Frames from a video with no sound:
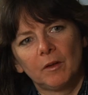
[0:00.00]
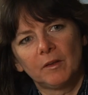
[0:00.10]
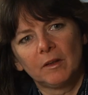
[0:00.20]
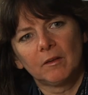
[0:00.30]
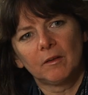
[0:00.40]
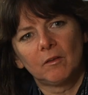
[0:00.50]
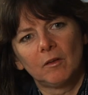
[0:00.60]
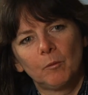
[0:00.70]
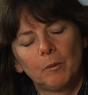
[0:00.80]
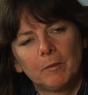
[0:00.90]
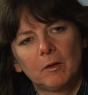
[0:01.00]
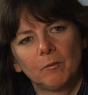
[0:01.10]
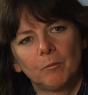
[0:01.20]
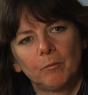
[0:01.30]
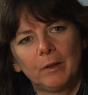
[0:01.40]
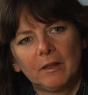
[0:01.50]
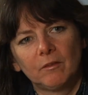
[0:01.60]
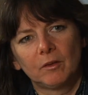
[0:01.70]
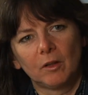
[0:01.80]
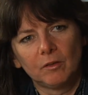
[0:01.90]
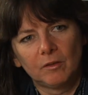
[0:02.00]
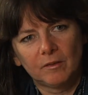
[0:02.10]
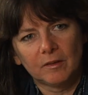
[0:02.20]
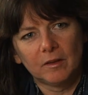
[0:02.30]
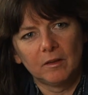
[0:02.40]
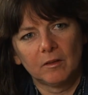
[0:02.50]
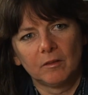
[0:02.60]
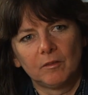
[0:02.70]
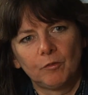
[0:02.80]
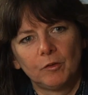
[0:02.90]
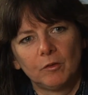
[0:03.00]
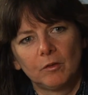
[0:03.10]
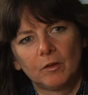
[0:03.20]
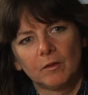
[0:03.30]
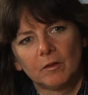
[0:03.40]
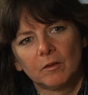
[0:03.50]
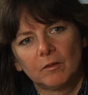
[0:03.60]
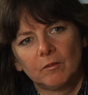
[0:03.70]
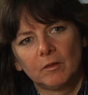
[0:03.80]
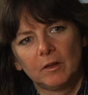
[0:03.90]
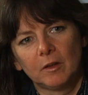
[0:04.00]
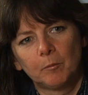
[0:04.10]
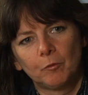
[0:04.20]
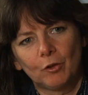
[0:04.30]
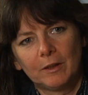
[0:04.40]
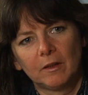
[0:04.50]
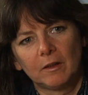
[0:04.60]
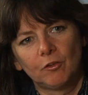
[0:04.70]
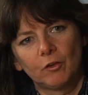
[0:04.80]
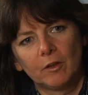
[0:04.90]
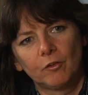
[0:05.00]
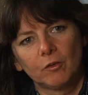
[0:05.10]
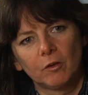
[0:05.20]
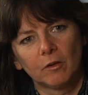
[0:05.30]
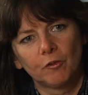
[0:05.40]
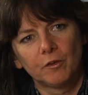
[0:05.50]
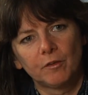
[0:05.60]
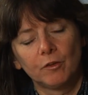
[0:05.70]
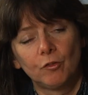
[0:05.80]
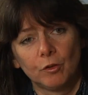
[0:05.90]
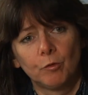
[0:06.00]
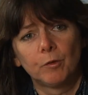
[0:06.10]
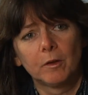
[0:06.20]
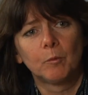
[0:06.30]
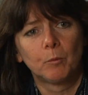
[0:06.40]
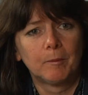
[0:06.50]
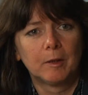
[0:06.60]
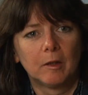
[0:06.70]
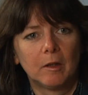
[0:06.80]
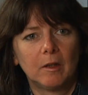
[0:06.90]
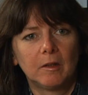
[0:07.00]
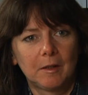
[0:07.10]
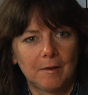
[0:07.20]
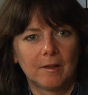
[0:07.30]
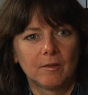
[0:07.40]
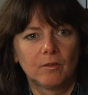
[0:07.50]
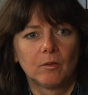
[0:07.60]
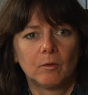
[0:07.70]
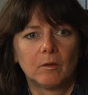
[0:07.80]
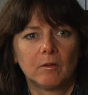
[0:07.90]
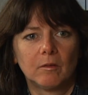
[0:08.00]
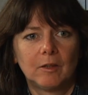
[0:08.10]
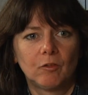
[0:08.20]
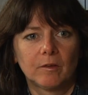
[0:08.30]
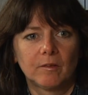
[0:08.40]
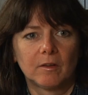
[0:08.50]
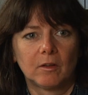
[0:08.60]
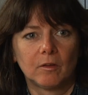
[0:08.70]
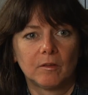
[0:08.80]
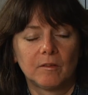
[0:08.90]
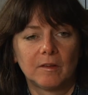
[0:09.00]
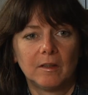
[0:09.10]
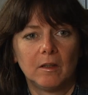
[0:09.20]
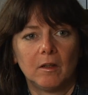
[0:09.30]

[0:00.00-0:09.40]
I think there are women willing to go to sea, and if you look at the training and education colleges, you do find women cadets who are interested in going to sea,